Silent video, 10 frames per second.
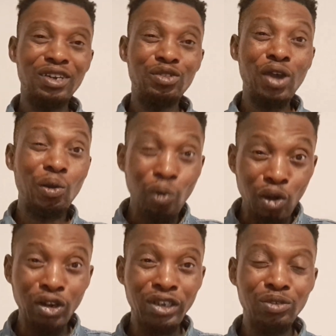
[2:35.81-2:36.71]
You are
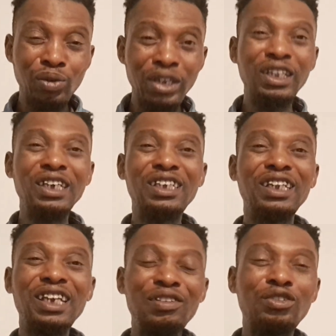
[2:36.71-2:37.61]
worried. Well,
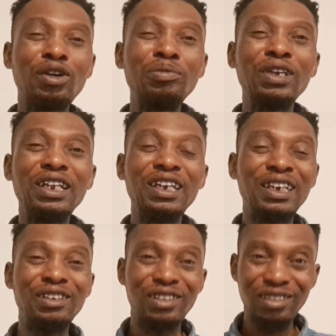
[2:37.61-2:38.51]
listen, if something
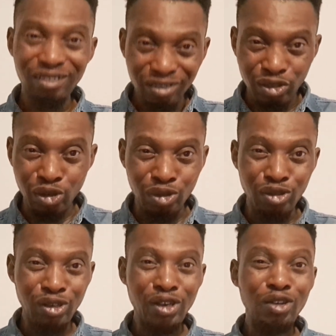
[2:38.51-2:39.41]
is
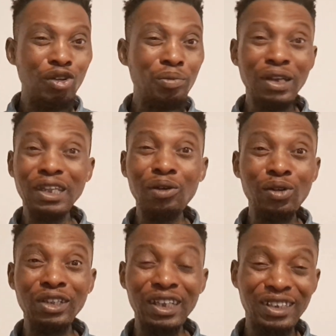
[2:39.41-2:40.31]
truth, no matter
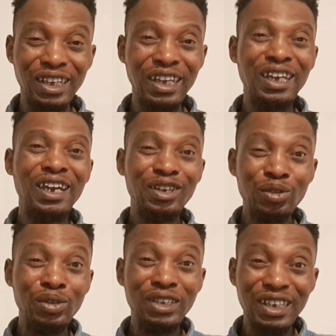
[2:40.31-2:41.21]
what they say, you
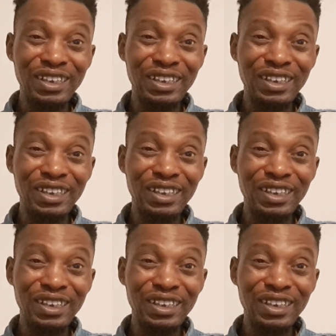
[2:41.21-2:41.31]
will